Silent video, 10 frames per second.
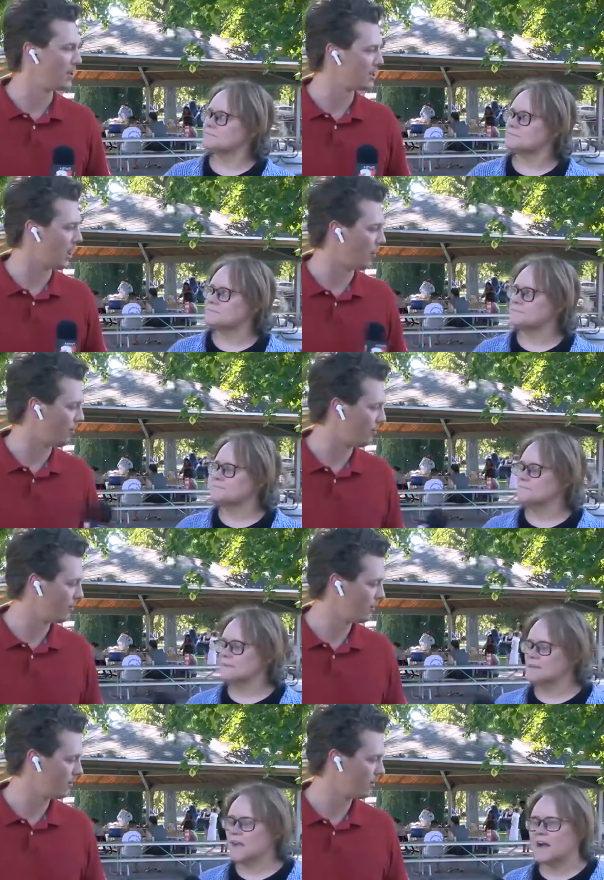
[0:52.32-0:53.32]
Speaker 1: itself?
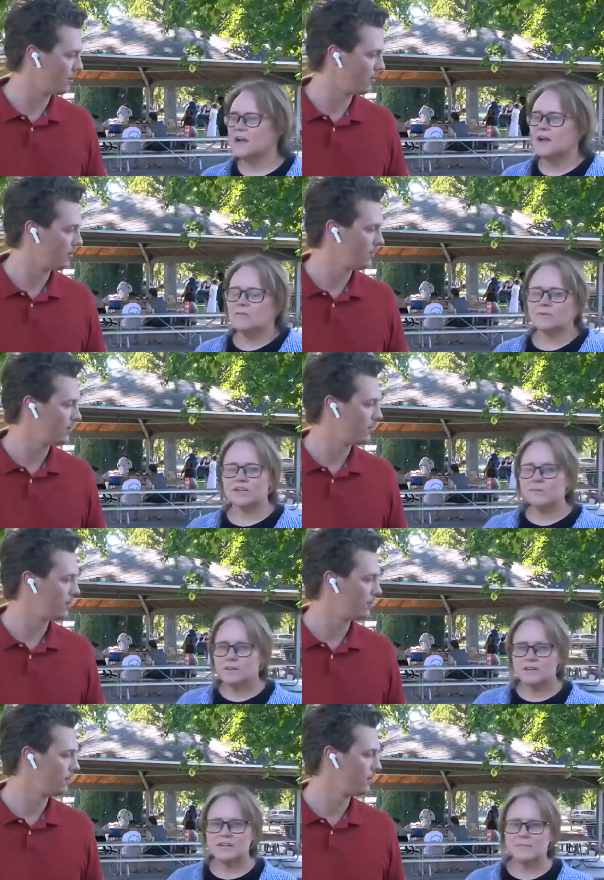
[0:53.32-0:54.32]
Speaker 2: Yeah, we're a
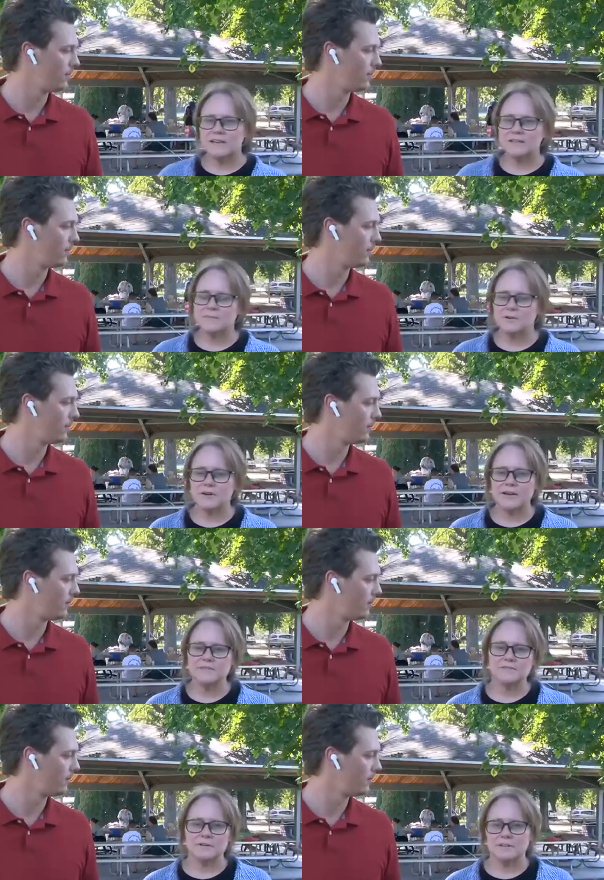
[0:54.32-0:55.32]
community based
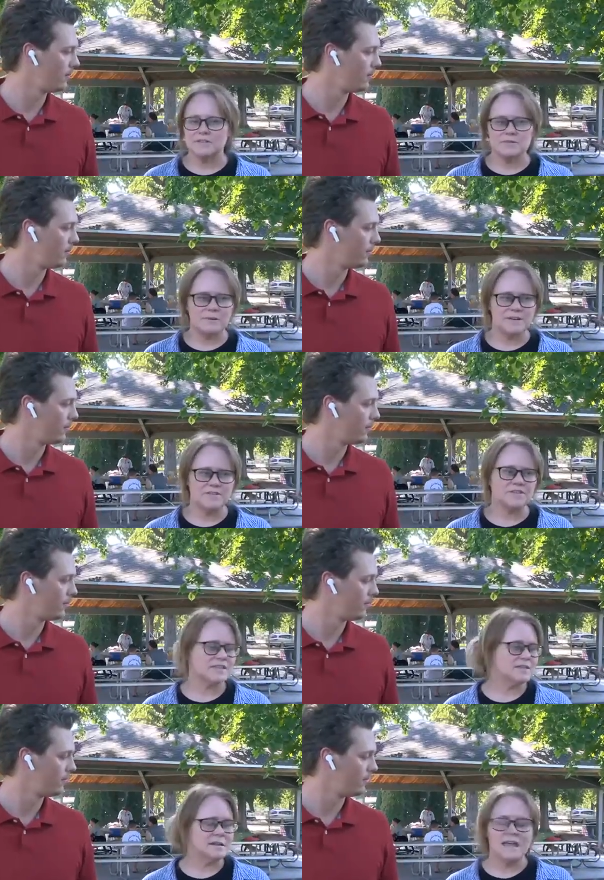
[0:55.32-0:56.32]
program, so our mentoring peers
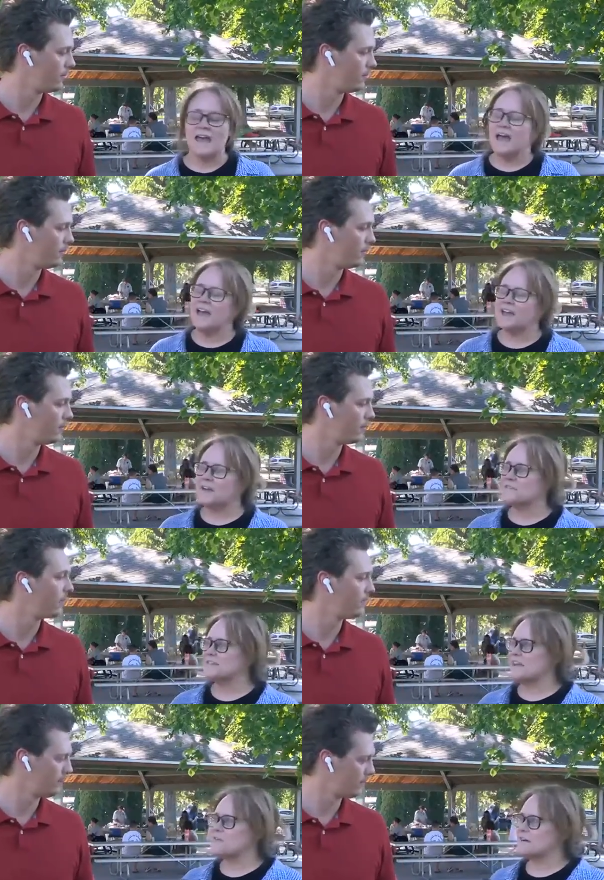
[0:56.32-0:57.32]
can hang out
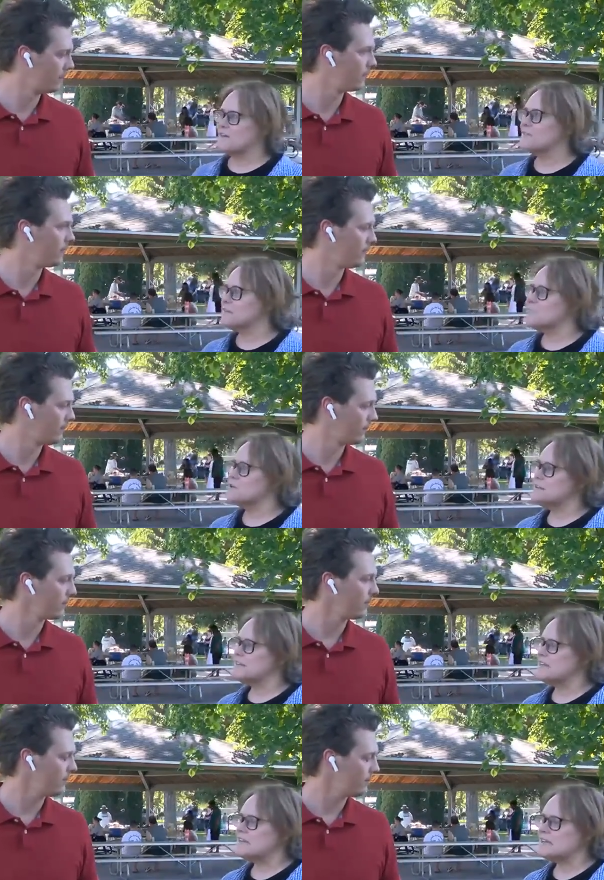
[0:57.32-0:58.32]
together out in the
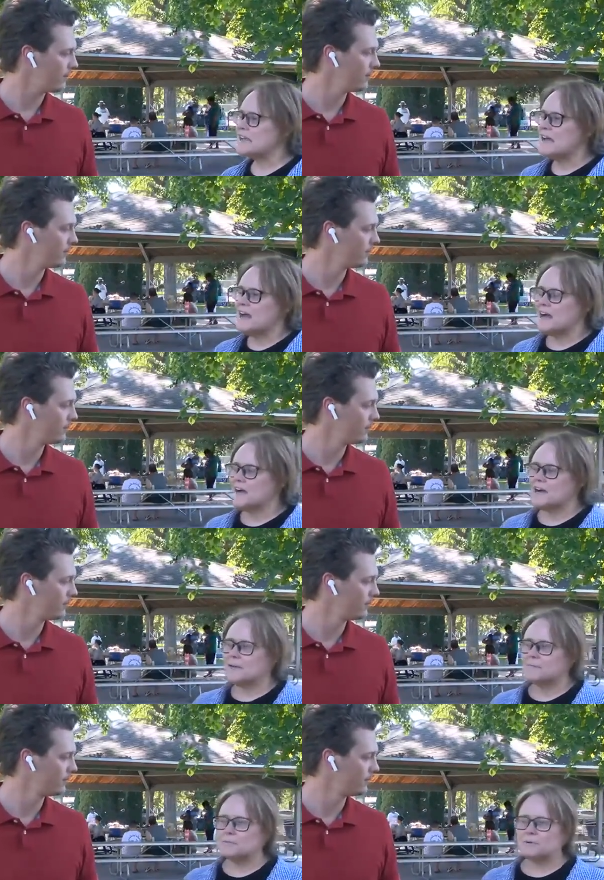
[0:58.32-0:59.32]
community.
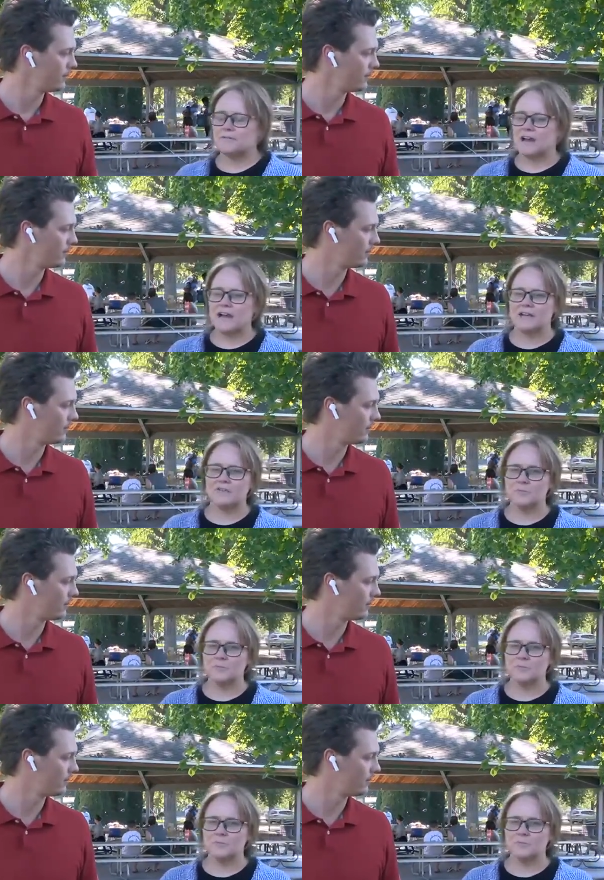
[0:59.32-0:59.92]
Um, we provide